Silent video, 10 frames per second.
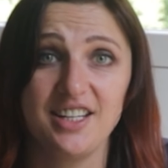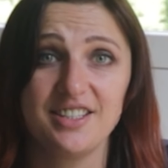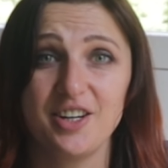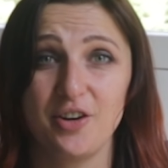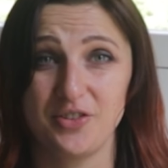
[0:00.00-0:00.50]

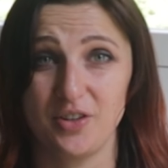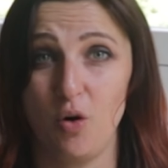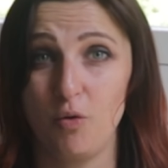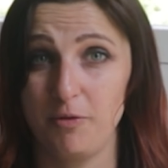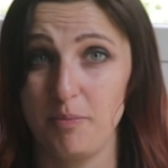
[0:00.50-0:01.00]
incidence
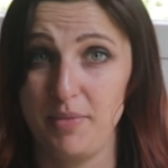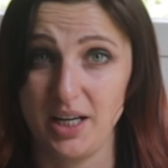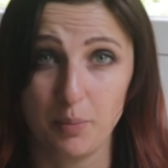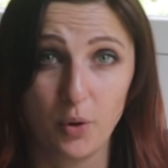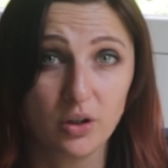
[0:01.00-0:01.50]
of
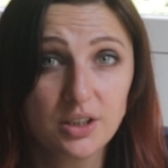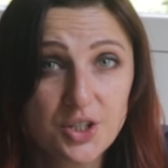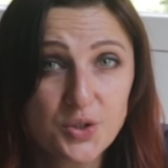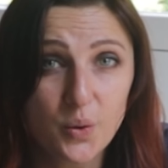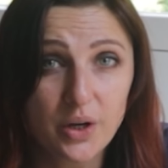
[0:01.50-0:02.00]
metabolic
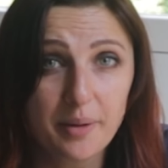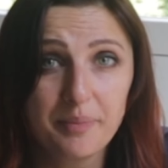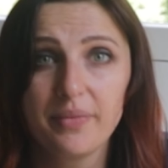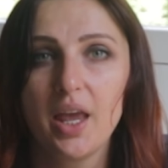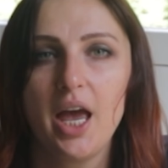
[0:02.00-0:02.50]
disorder,